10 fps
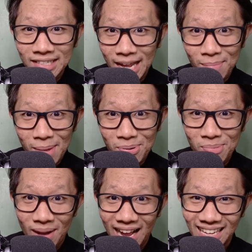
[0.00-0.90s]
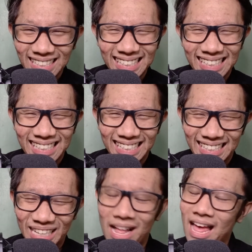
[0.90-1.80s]
Tama po ba?
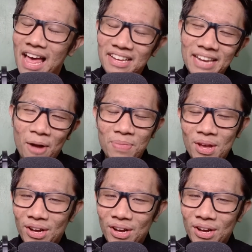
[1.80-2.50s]
Now,